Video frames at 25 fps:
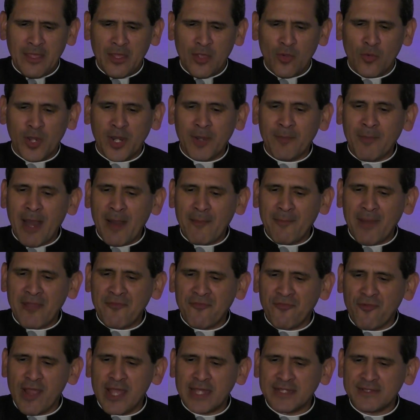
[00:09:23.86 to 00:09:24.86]
What about my
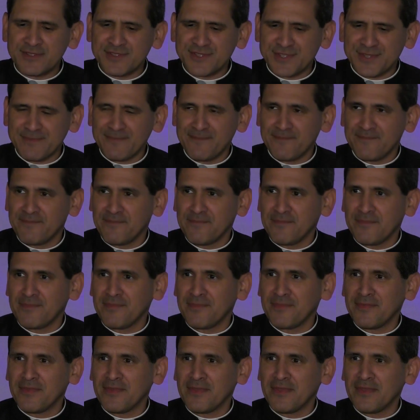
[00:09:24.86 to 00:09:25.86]
friends?
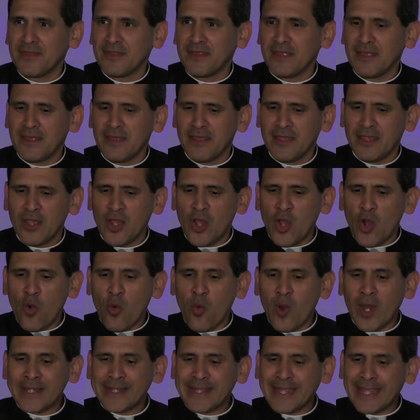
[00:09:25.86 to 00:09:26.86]

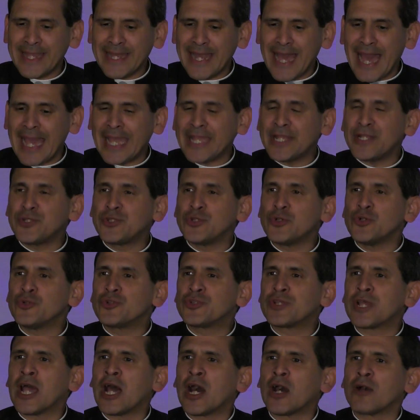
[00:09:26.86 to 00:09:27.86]
What can I do
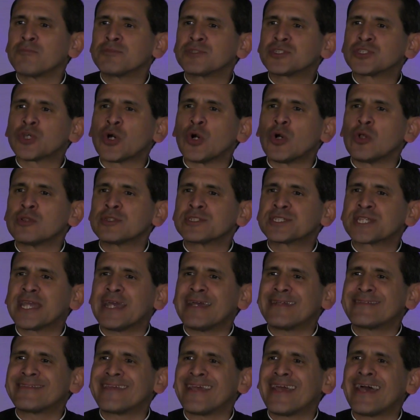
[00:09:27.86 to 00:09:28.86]
to help souls
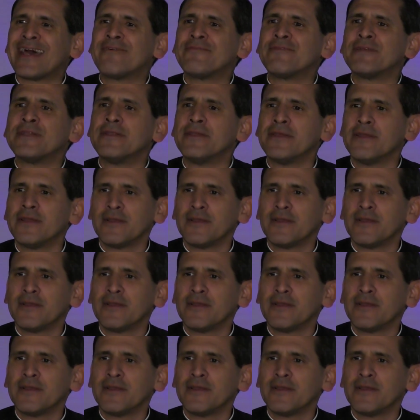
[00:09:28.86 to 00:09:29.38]
get to heaven?